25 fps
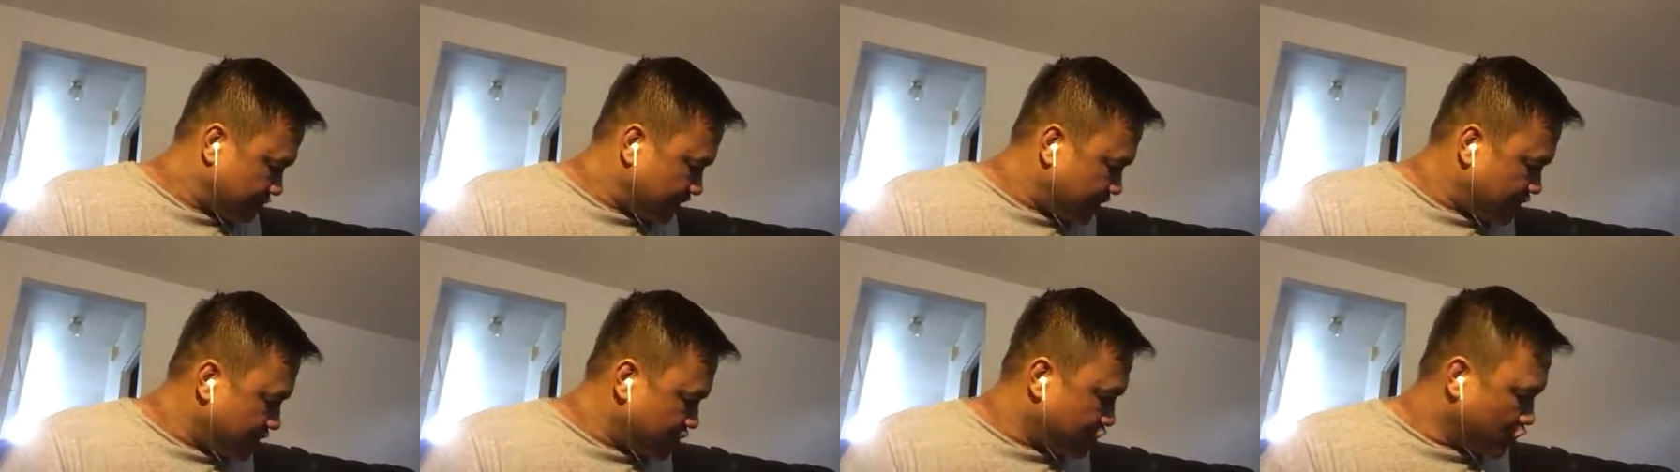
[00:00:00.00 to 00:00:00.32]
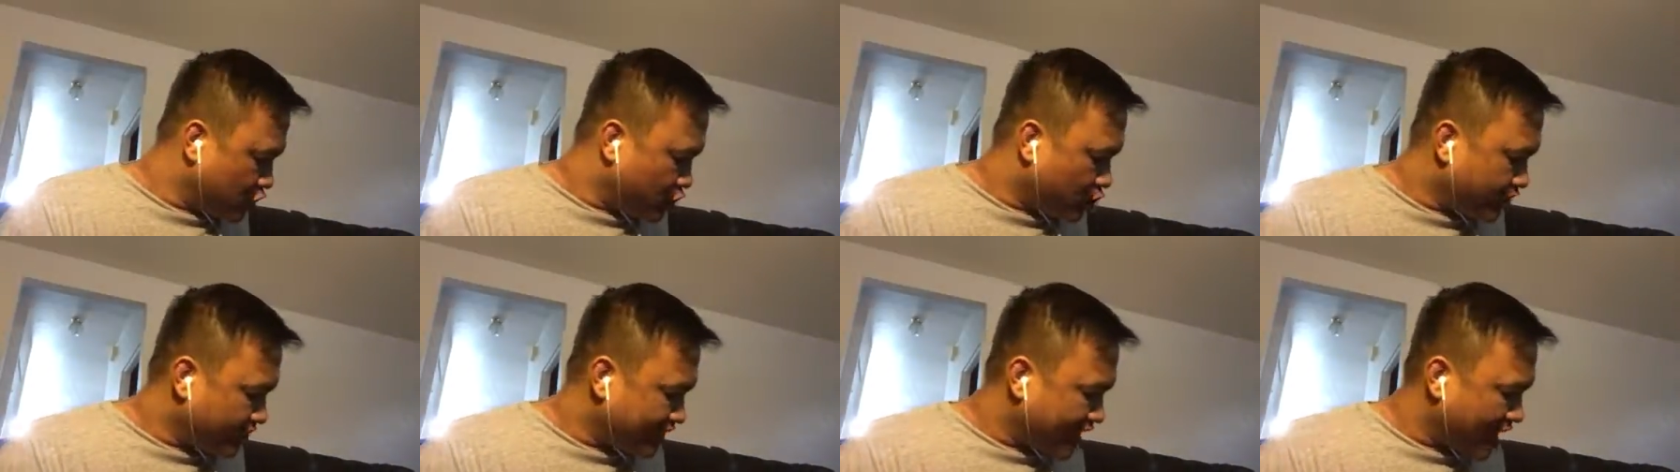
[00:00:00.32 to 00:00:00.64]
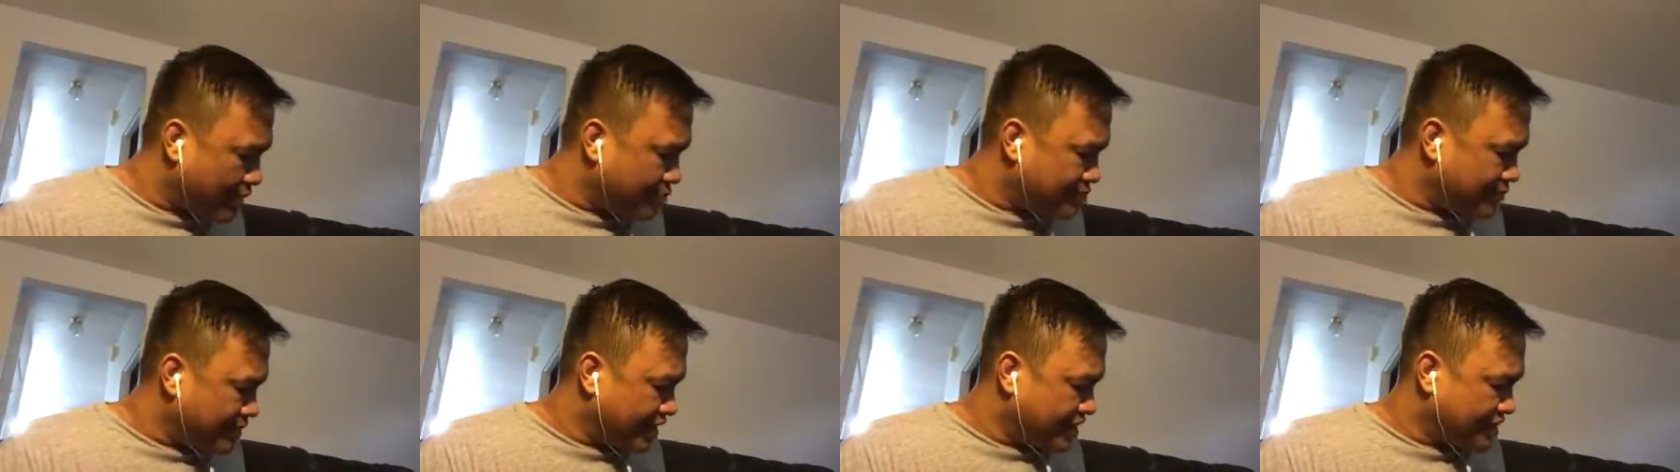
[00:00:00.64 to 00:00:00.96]
So, with
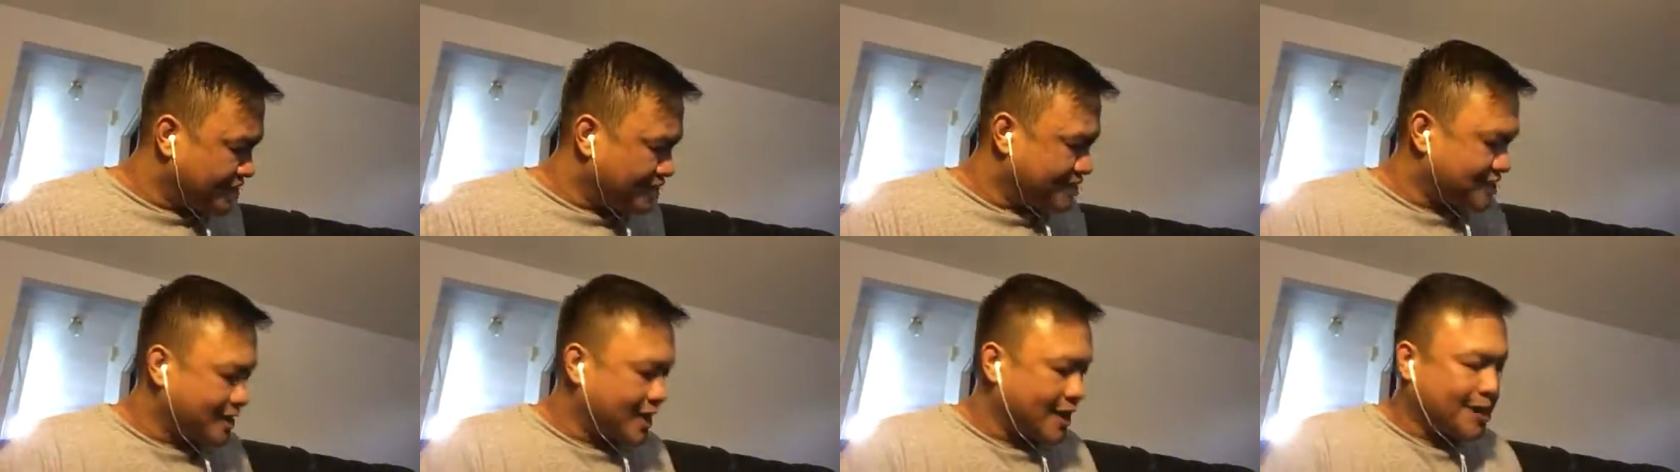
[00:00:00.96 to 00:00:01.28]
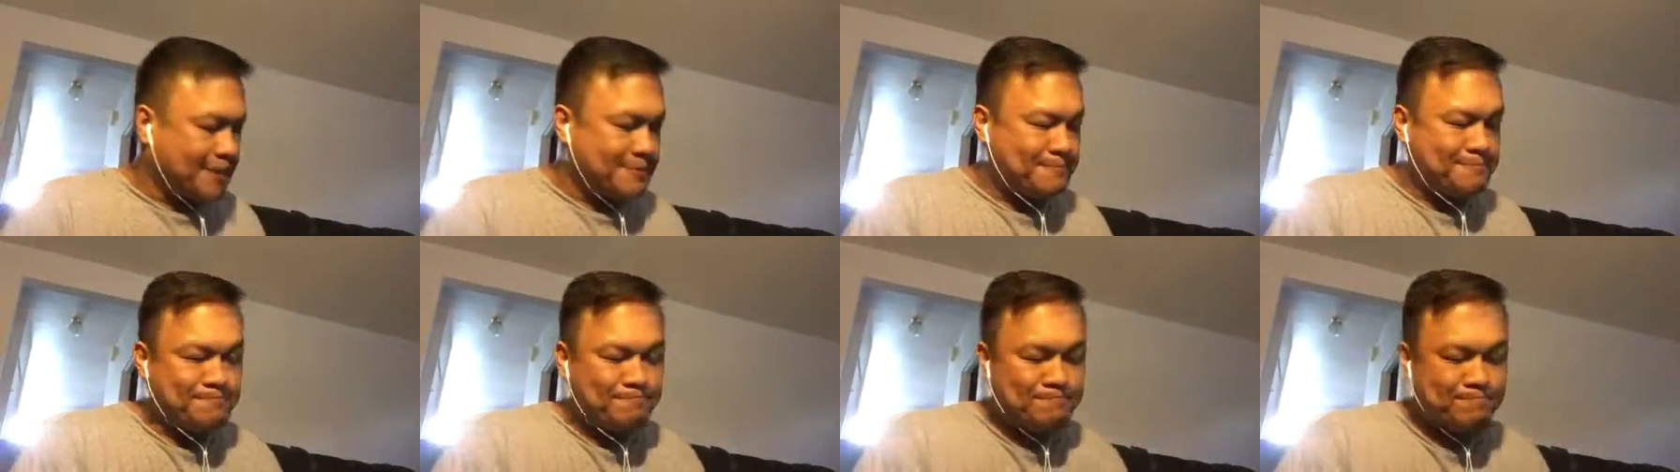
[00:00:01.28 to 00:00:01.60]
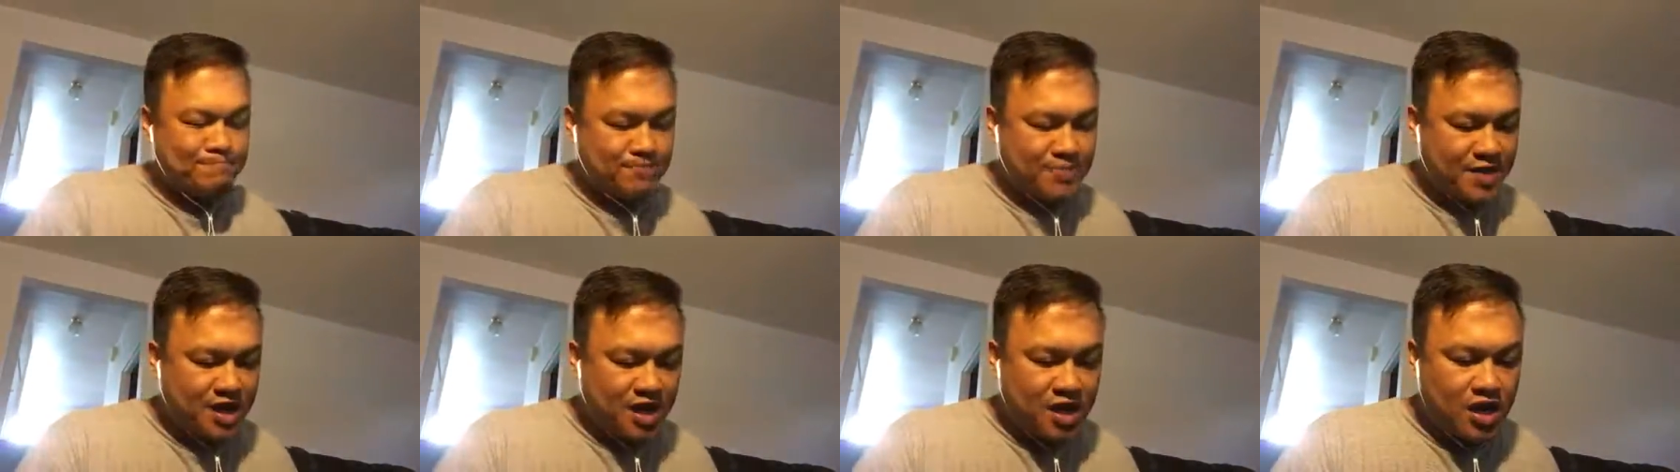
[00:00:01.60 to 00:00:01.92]
that being said,
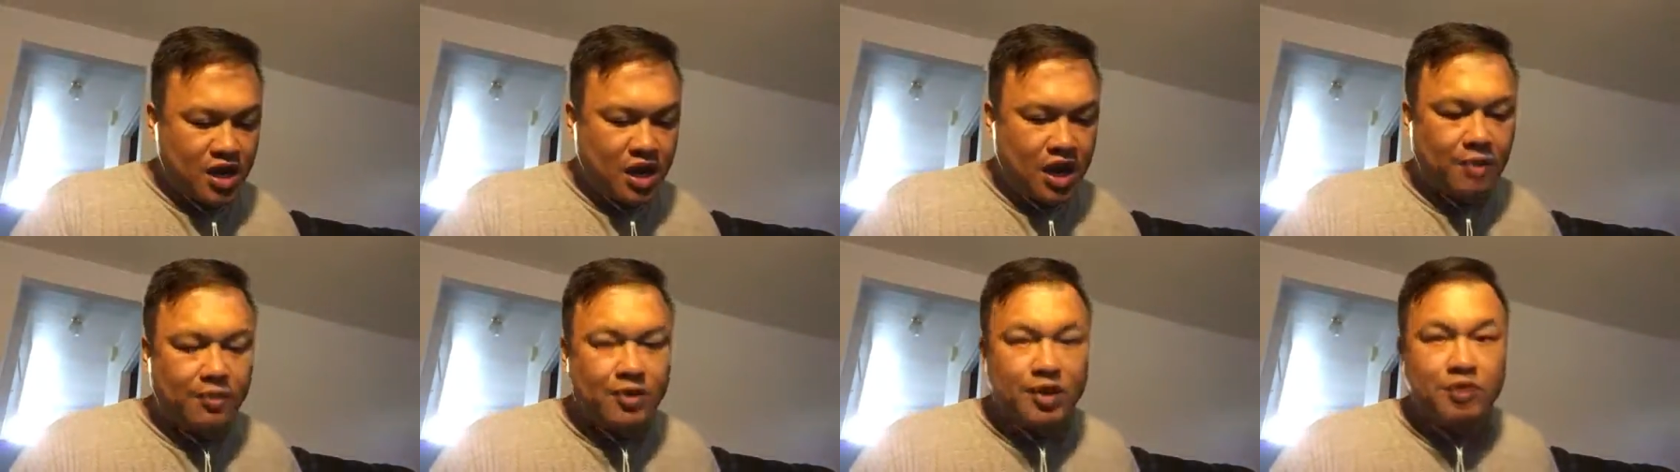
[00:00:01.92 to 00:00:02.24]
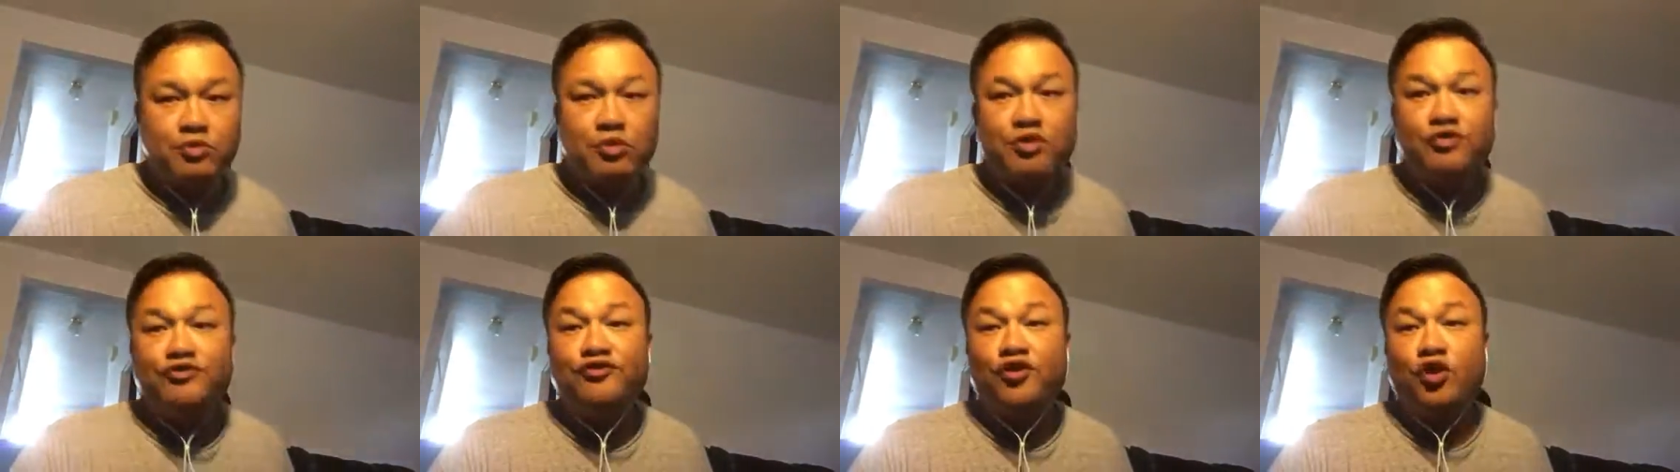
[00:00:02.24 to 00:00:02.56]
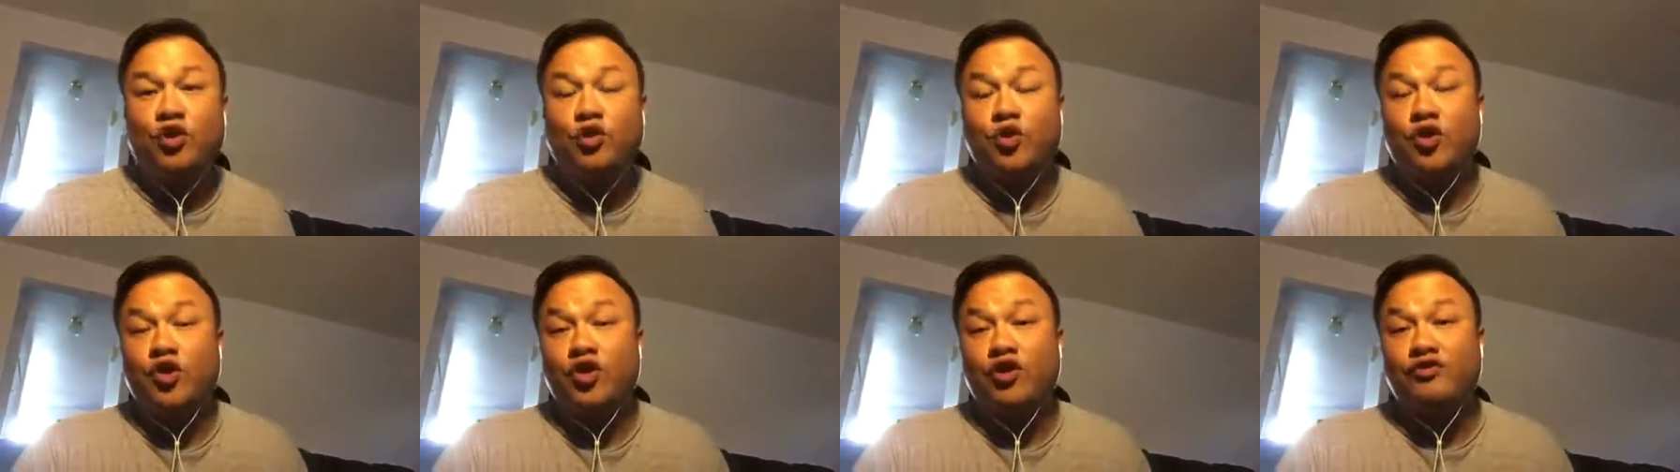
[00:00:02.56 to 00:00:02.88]
I'm going to move
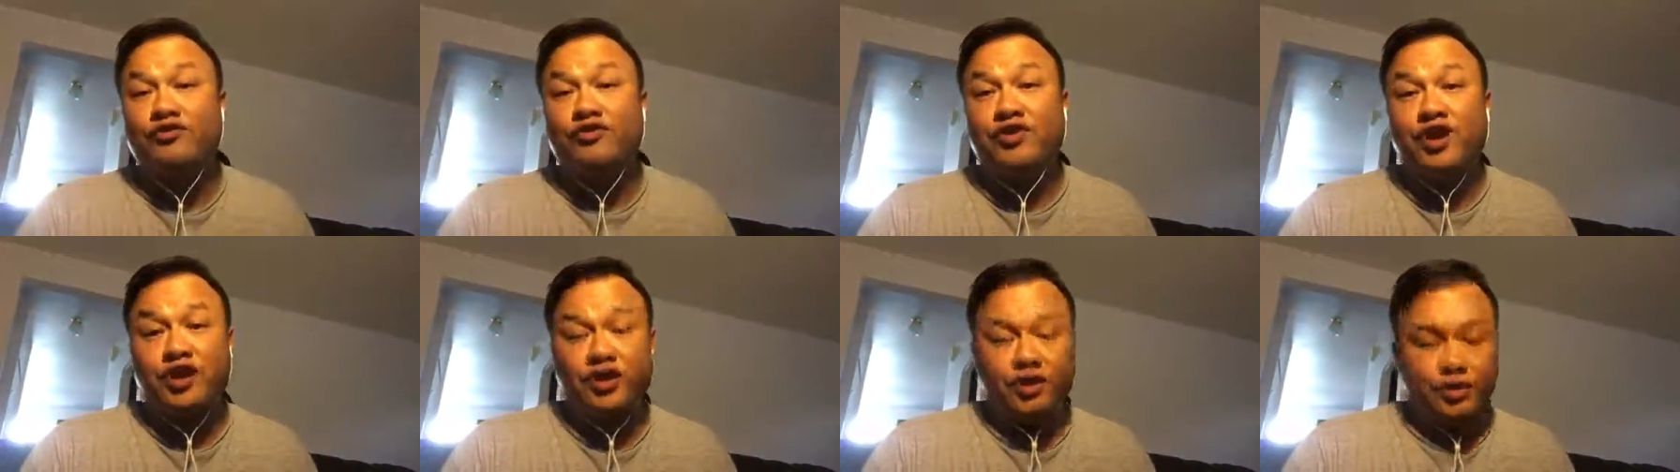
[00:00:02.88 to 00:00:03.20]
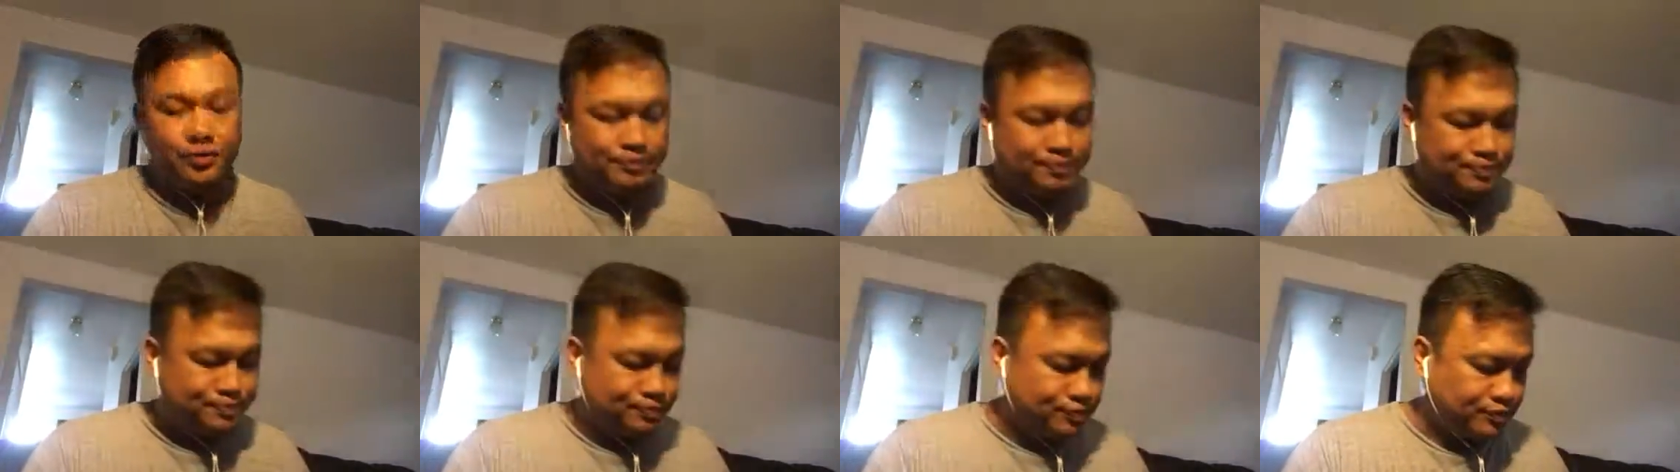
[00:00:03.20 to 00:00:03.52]
forward over here.